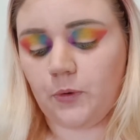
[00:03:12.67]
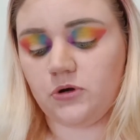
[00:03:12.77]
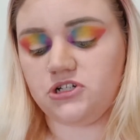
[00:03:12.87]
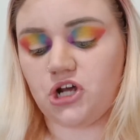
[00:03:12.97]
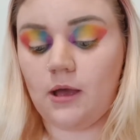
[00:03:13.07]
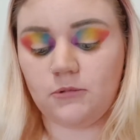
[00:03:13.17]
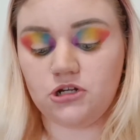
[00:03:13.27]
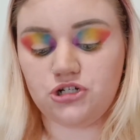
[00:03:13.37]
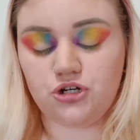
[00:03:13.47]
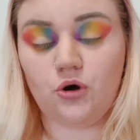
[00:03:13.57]
which I'm
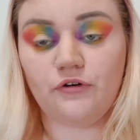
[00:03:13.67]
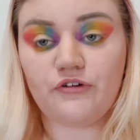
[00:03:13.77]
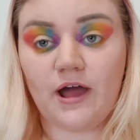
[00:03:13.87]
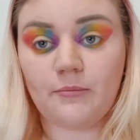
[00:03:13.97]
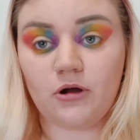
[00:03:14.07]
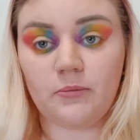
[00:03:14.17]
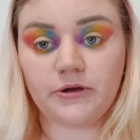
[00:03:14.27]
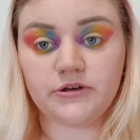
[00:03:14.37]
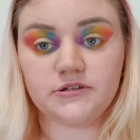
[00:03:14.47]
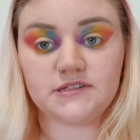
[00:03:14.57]
gonna do off camera
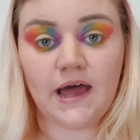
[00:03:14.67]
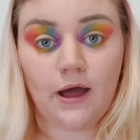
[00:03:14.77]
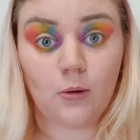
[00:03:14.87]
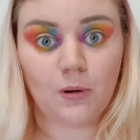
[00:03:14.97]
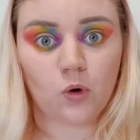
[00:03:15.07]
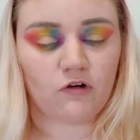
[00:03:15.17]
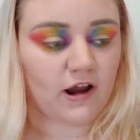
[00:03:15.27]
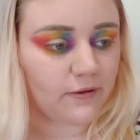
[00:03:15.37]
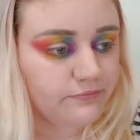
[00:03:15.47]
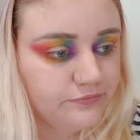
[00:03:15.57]
because how
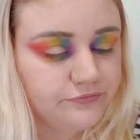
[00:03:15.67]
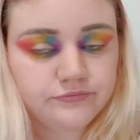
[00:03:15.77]
boring.